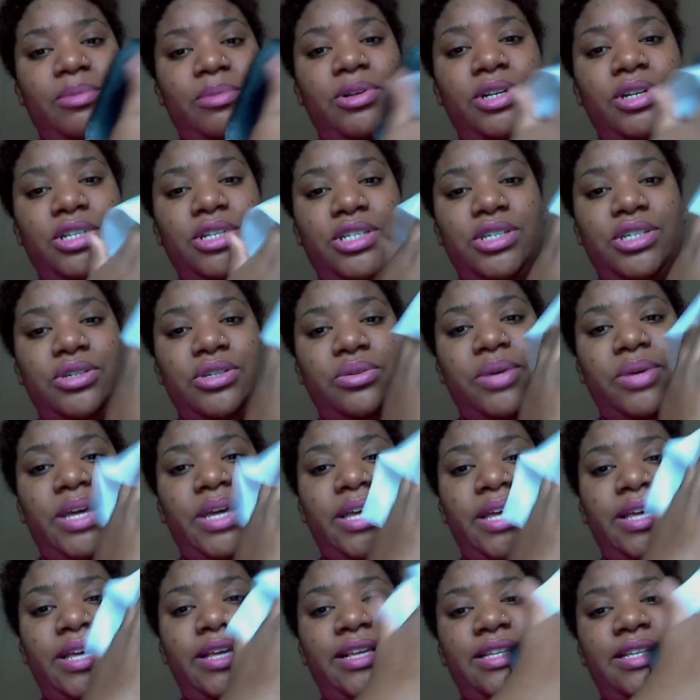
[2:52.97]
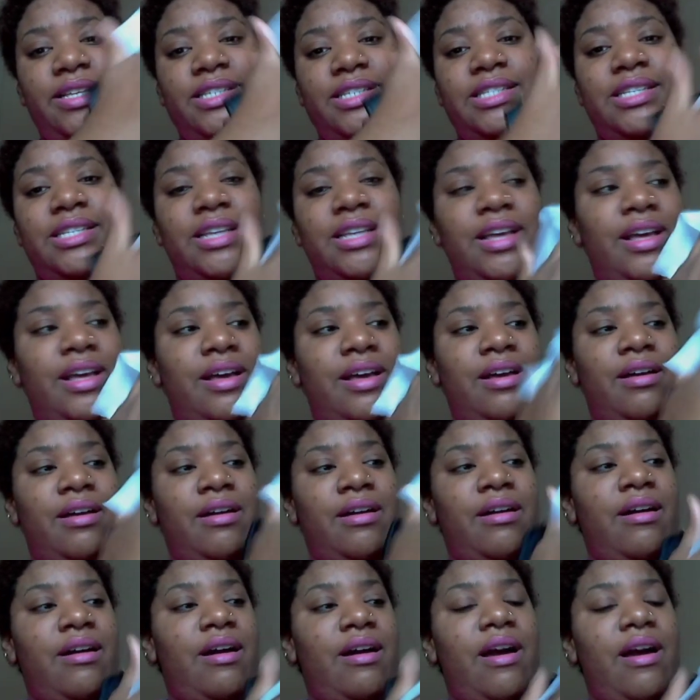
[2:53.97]
going to do is
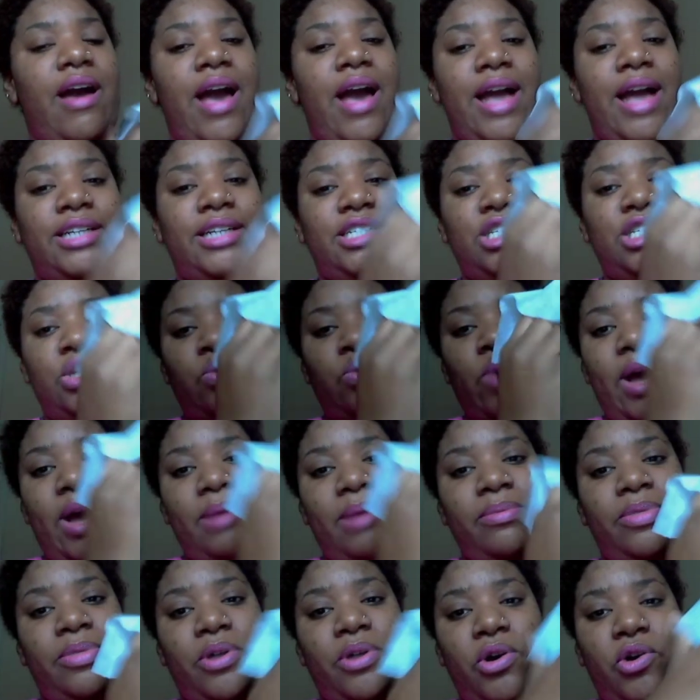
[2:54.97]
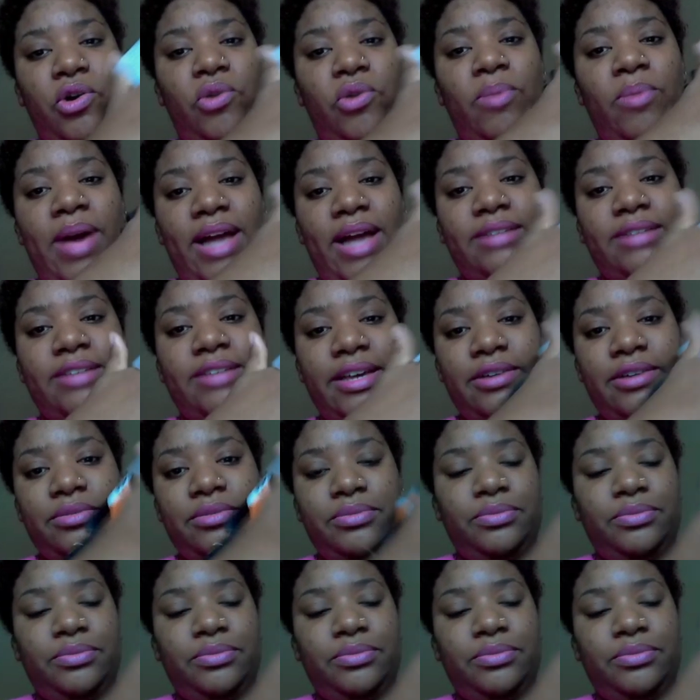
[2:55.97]
I just wipe the whole bag down.